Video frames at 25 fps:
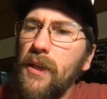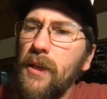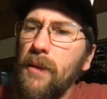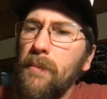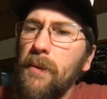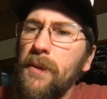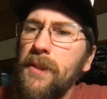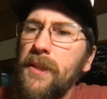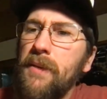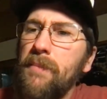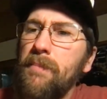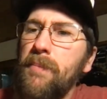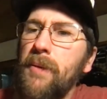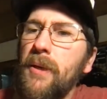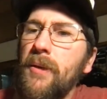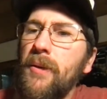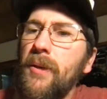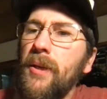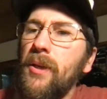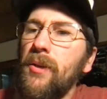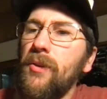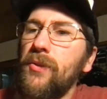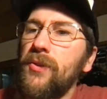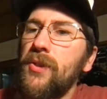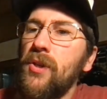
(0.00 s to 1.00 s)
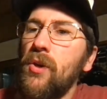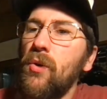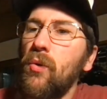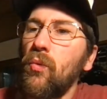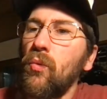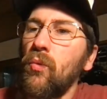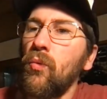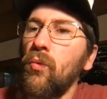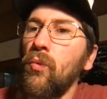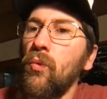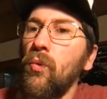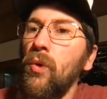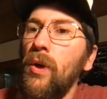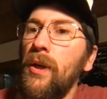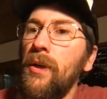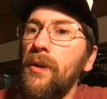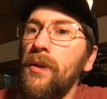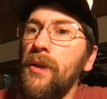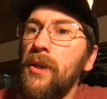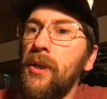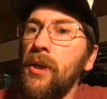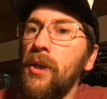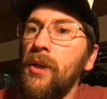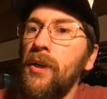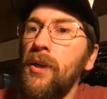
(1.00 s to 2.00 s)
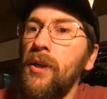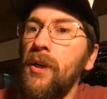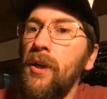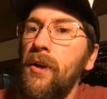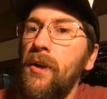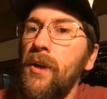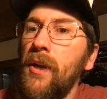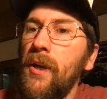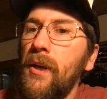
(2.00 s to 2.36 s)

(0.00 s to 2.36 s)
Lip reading: But the Imperial's really good.